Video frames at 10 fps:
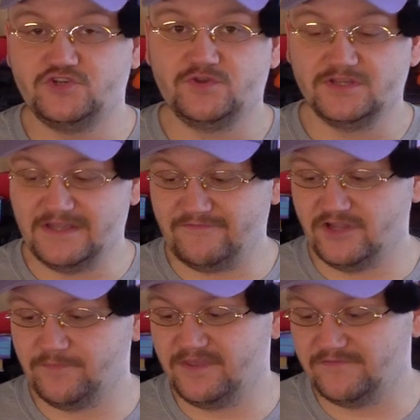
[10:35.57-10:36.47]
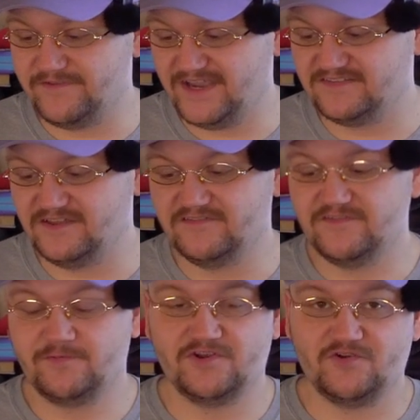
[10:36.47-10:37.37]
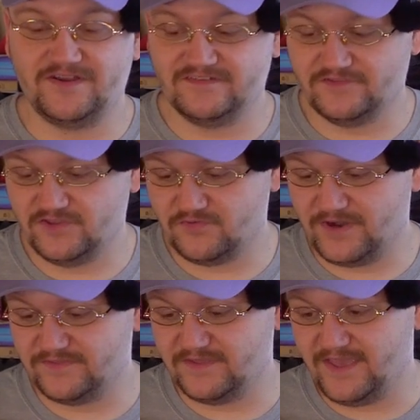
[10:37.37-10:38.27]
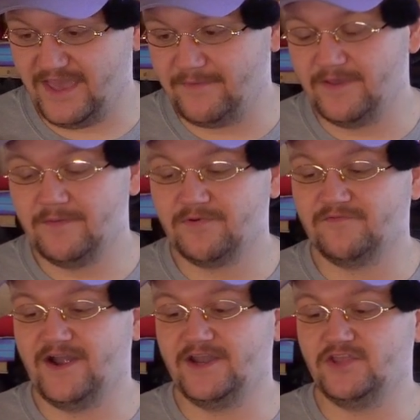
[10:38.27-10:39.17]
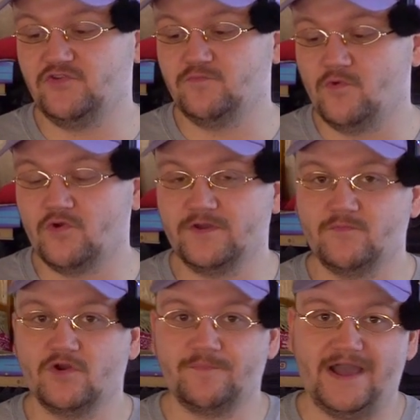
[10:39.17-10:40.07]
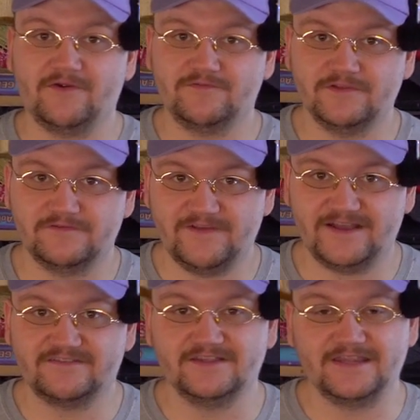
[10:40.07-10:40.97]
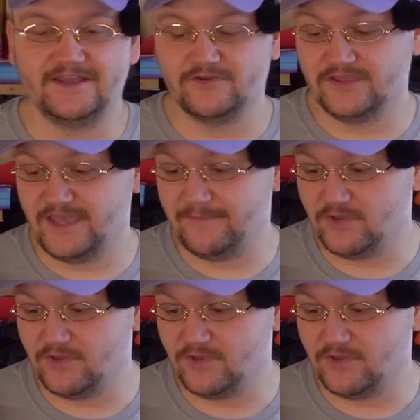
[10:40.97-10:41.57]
you can level up the effects of progressively throughout the game, providing you more and more powerful effects the later the game